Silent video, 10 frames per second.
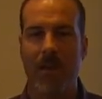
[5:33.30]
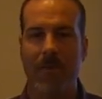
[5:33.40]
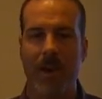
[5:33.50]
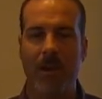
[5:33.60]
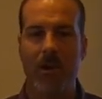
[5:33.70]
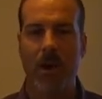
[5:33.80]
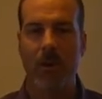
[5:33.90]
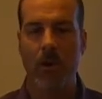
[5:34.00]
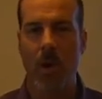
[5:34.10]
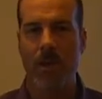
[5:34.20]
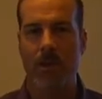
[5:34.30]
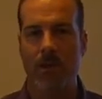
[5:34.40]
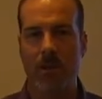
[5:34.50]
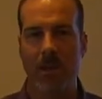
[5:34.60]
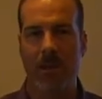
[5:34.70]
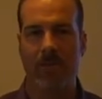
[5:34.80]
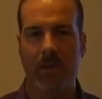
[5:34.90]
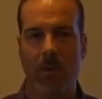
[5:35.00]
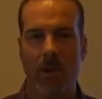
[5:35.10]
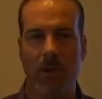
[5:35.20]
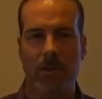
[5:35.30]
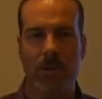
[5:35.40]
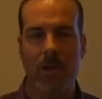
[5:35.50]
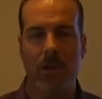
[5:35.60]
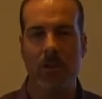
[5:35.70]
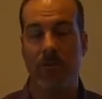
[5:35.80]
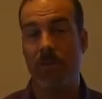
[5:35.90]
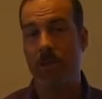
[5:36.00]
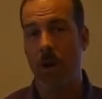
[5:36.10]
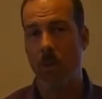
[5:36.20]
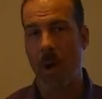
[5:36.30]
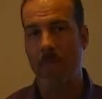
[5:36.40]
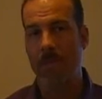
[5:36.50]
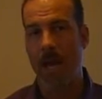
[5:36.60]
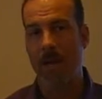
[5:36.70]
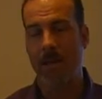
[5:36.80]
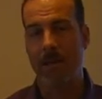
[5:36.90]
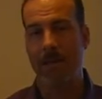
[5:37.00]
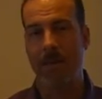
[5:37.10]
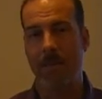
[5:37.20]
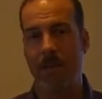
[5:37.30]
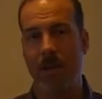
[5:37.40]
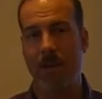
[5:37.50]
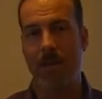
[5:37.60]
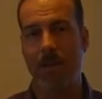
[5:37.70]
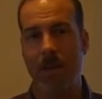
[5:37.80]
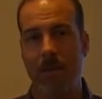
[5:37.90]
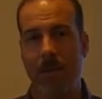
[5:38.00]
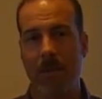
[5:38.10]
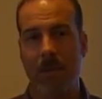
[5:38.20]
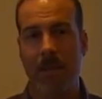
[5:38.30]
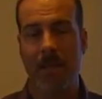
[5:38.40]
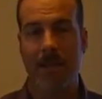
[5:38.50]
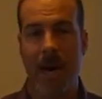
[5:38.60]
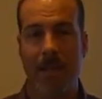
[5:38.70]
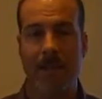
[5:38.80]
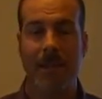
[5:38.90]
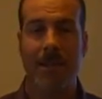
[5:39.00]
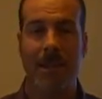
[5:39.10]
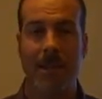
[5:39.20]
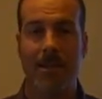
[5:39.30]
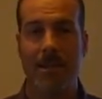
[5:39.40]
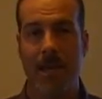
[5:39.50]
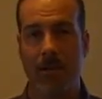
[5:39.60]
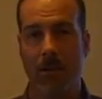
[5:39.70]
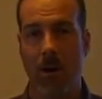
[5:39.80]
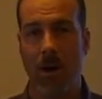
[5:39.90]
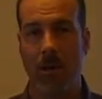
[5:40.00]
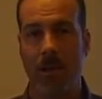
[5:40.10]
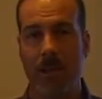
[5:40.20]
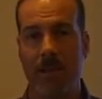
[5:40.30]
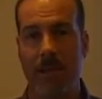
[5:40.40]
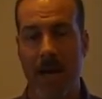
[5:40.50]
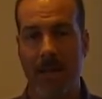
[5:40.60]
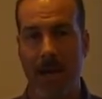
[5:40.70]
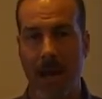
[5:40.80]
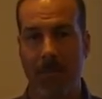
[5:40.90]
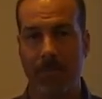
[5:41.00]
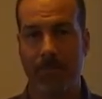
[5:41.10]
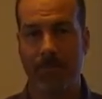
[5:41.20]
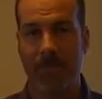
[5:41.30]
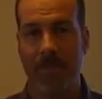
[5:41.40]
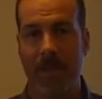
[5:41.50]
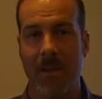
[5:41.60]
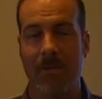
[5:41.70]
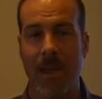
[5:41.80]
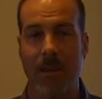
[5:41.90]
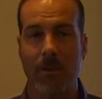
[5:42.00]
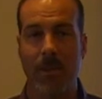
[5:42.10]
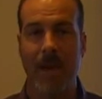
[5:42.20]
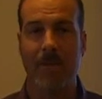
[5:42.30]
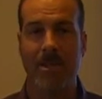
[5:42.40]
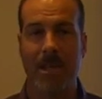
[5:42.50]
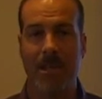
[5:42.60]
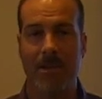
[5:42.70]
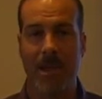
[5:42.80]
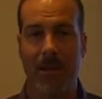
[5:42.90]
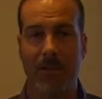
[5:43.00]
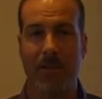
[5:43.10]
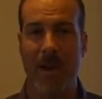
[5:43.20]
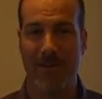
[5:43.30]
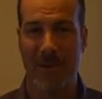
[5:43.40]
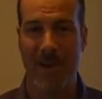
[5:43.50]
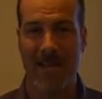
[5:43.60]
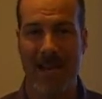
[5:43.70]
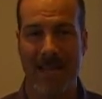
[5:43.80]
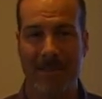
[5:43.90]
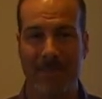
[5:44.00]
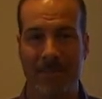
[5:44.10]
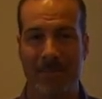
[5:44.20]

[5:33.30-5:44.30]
For any other questions on living wills, you can visit our website, www.keithtaylorlaw.com. Thank you. My name is Keith Taylor. You have a great day.